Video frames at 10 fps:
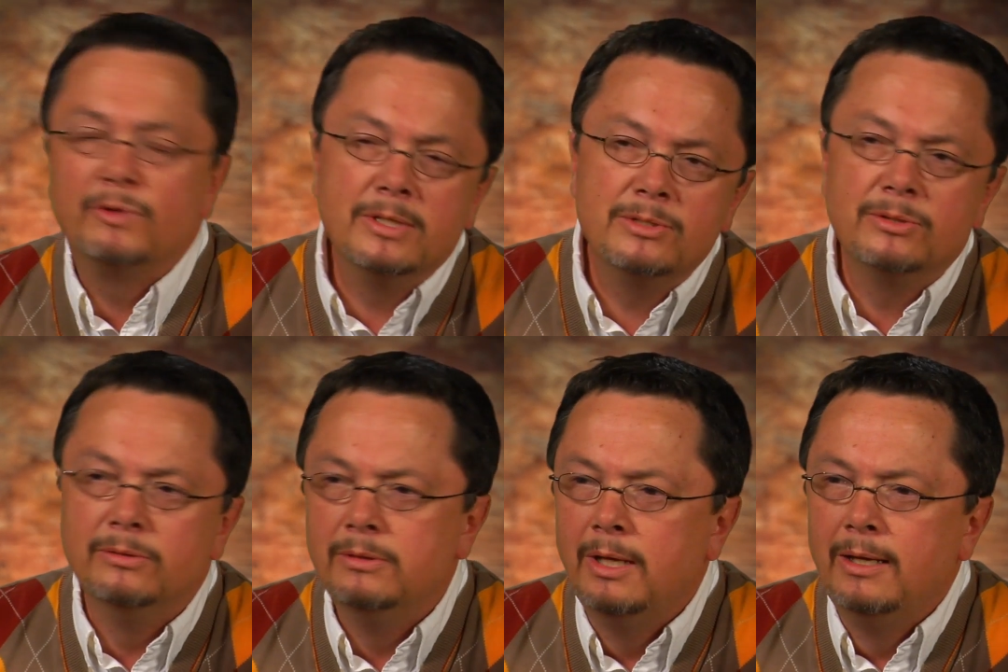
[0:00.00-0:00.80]
Friends
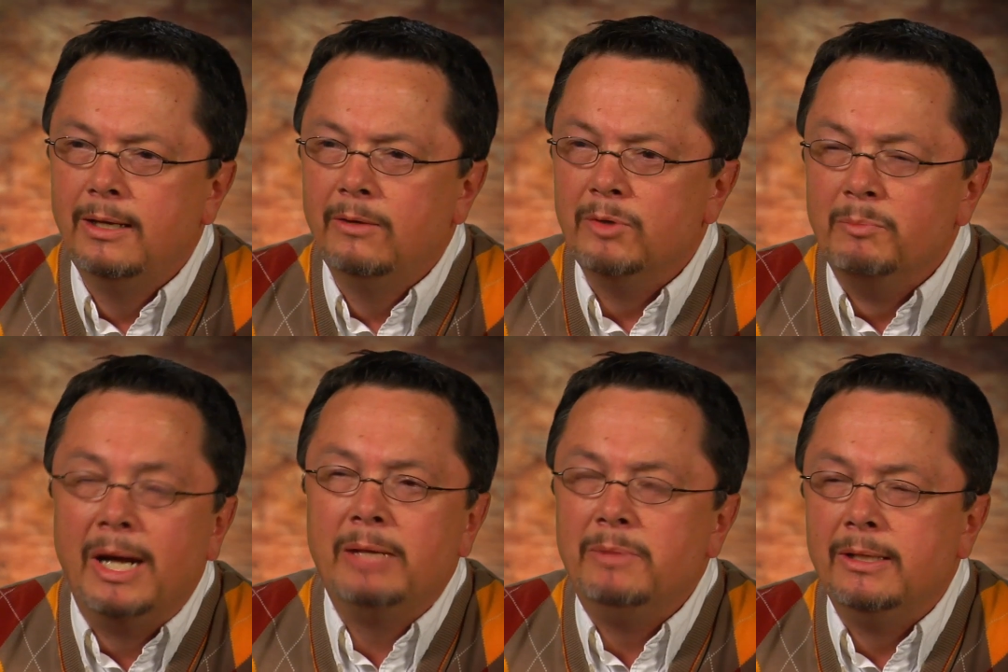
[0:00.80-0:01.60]
who
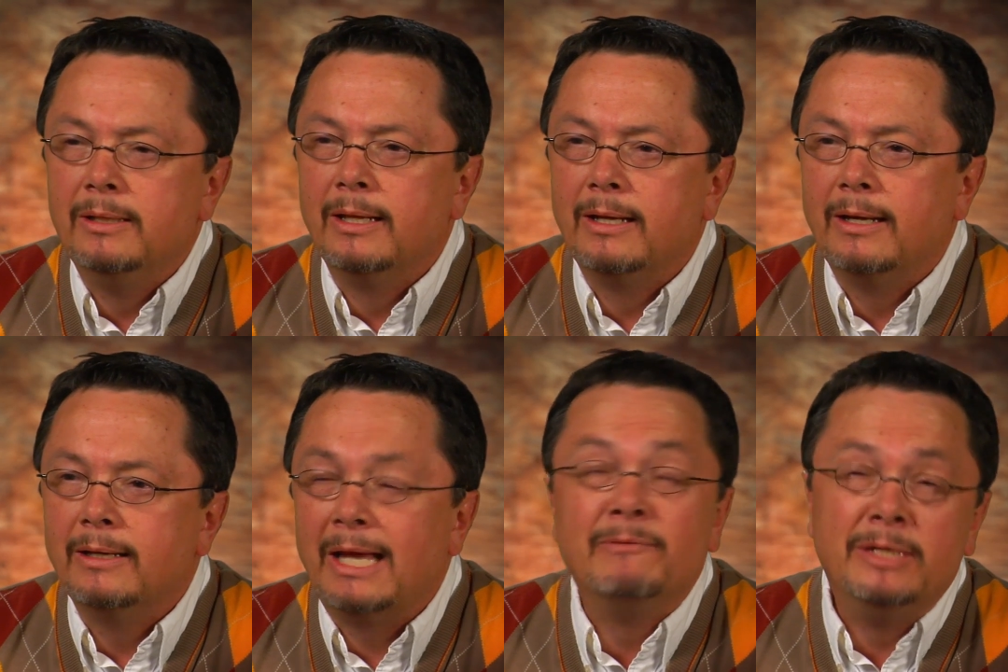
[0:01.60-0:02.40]
remind me that
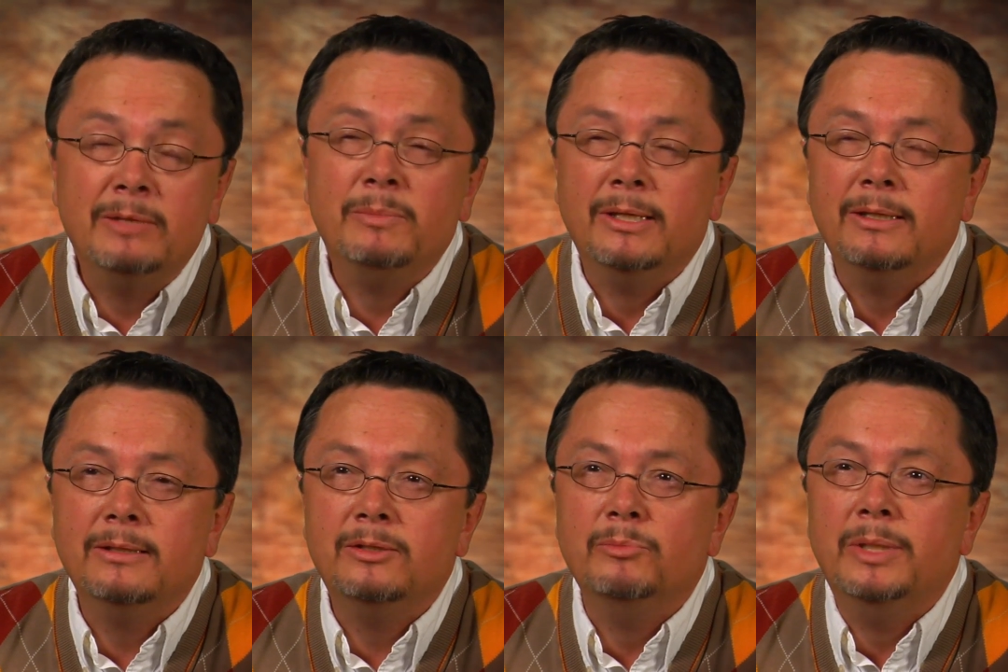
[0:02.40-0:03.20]
I have it in
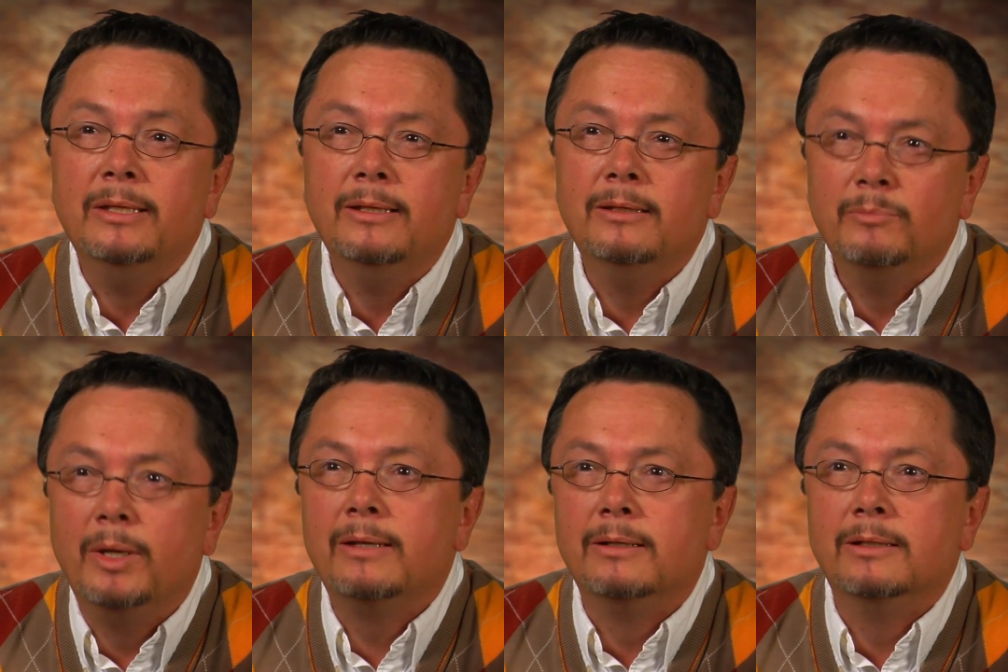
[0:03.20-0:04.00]
me to be
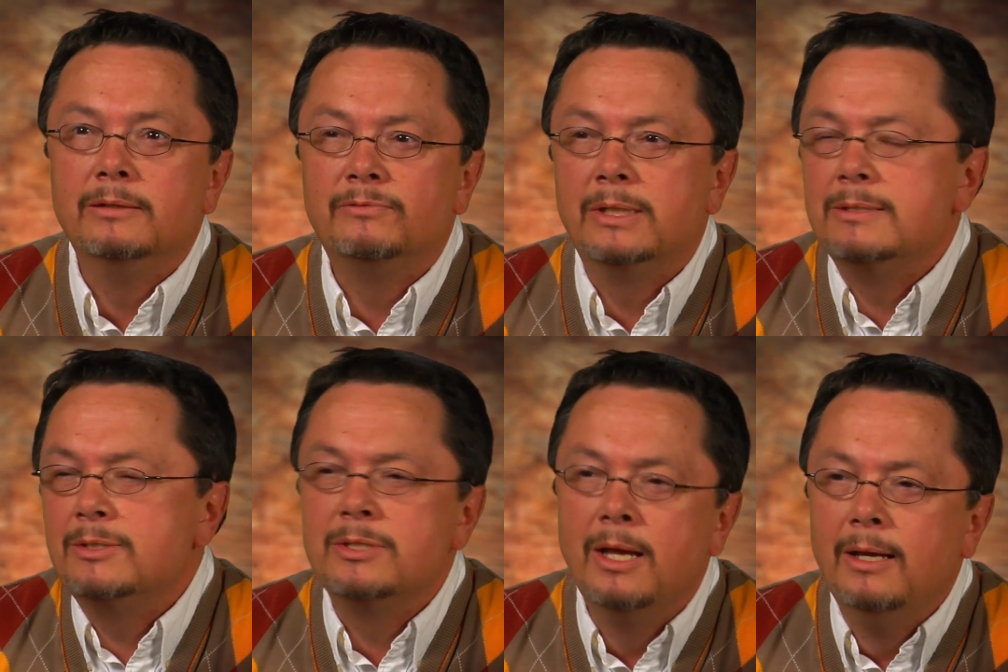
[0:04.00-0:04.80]
better.
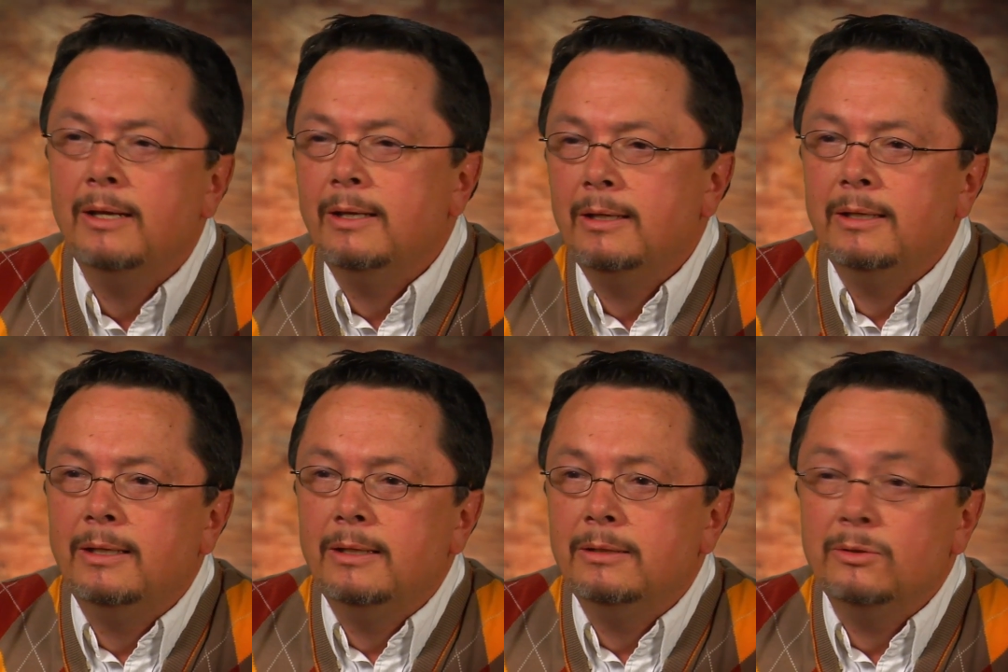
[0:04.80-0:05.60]
Friends
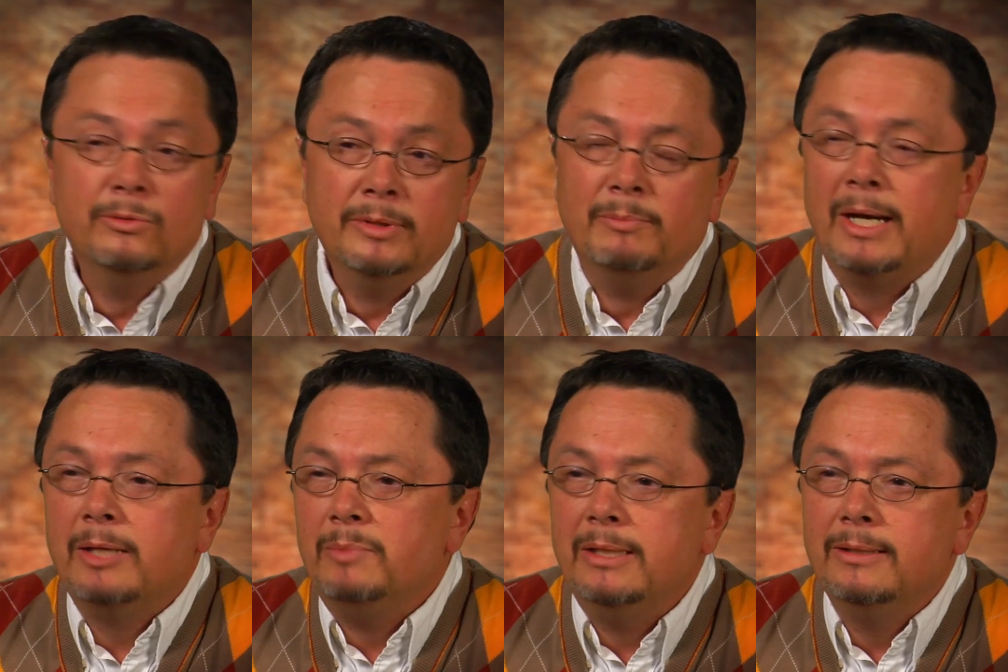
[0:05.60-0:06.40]
who
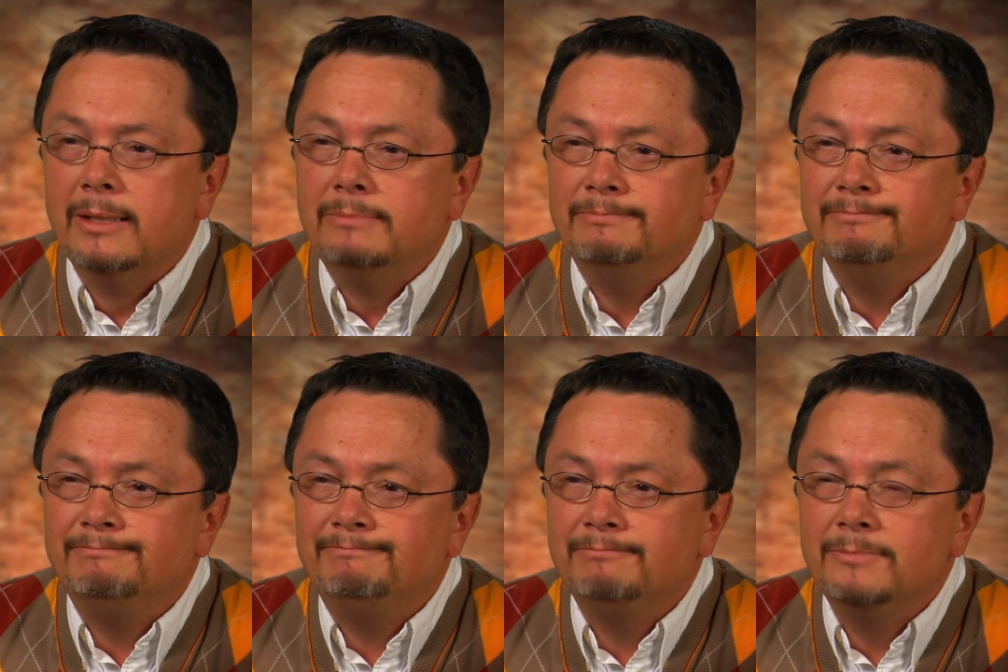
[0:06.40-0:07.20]
remind me that
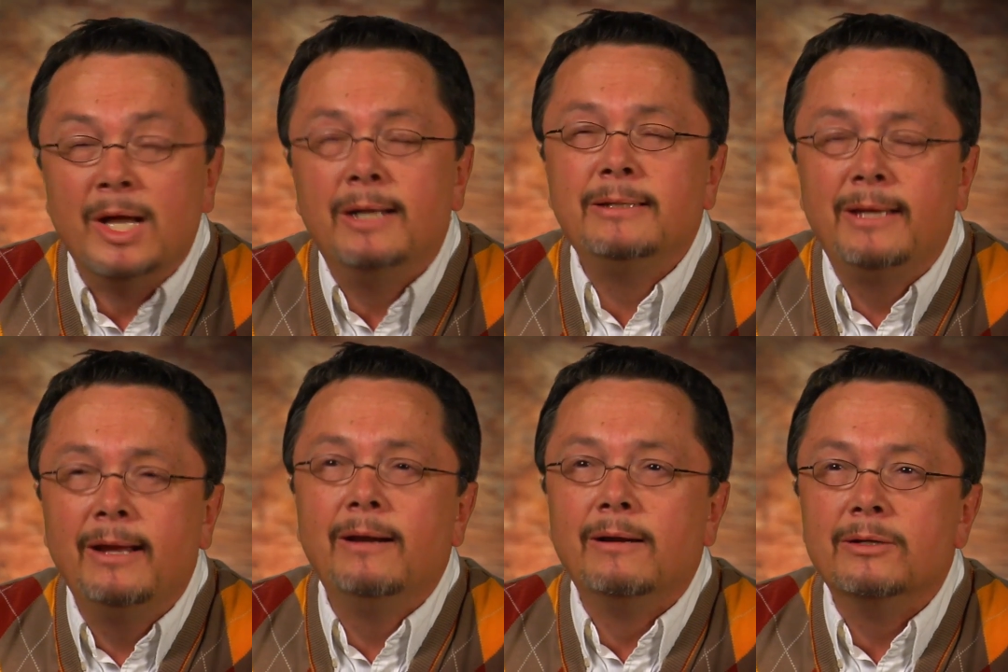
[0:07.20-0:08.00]
God
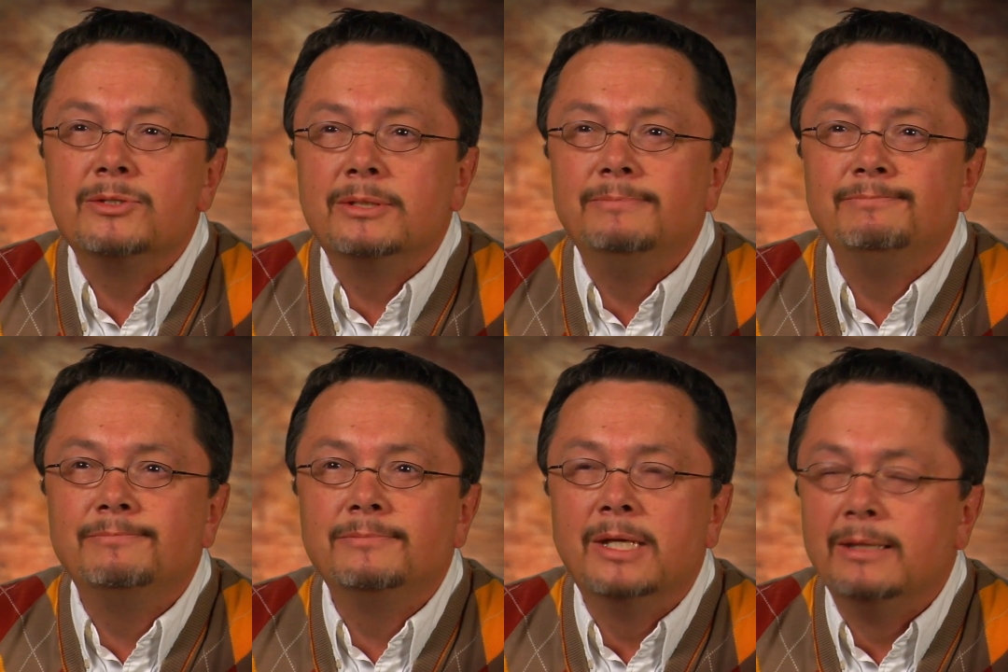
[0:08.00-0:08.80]
cares
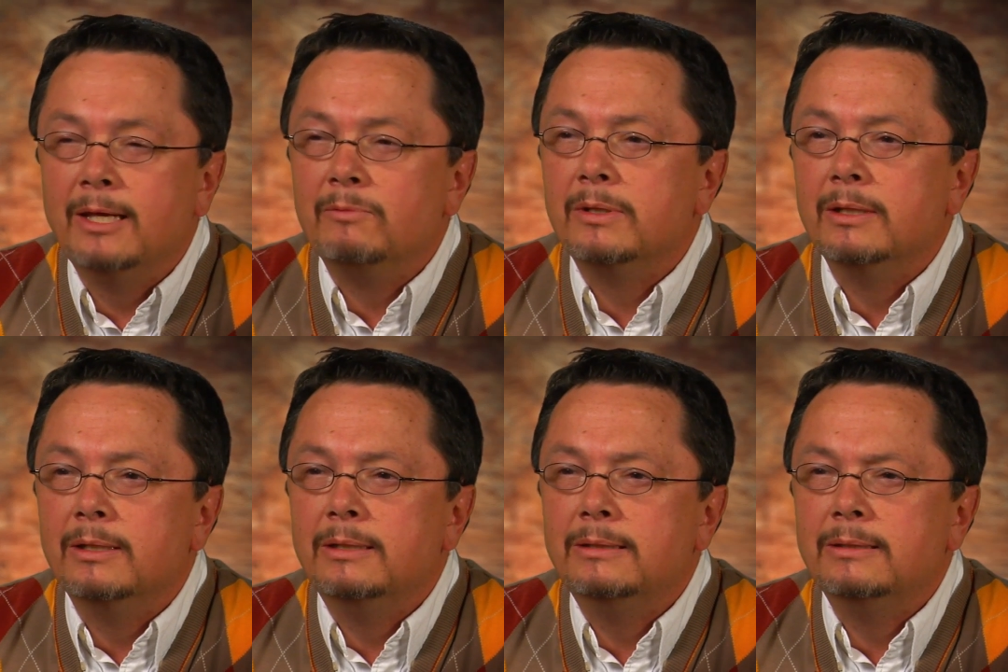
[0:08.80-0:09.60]
and that with
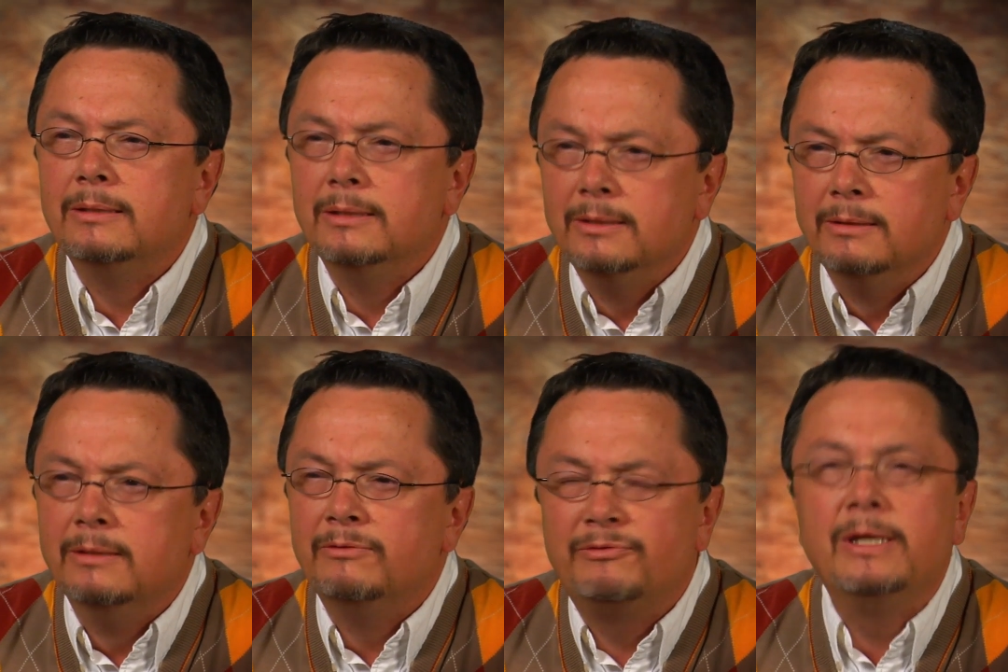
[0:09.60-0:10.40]
a
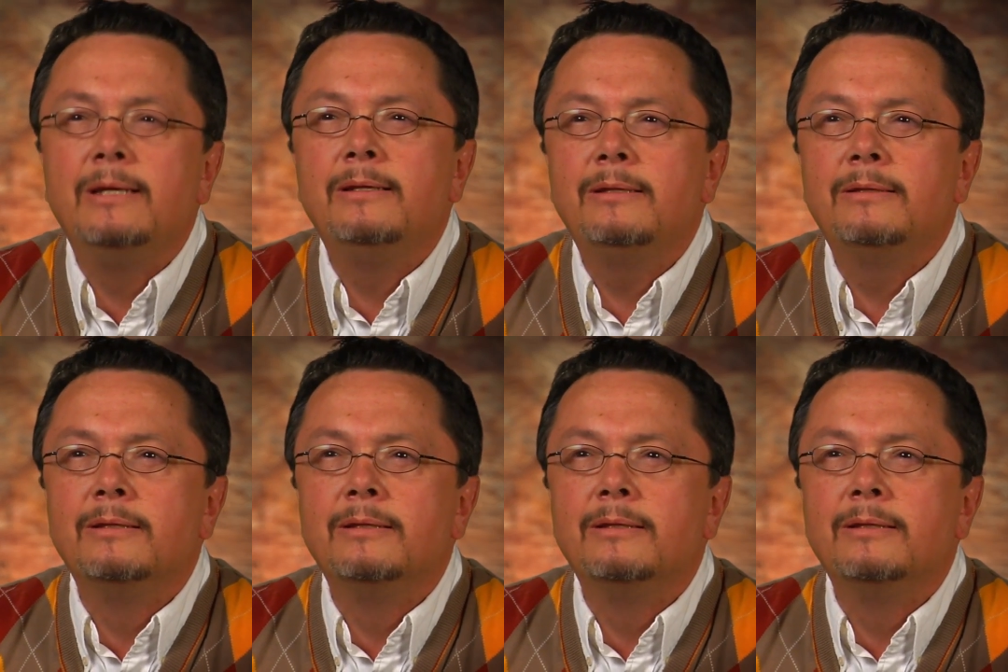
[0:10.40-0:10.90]
little faith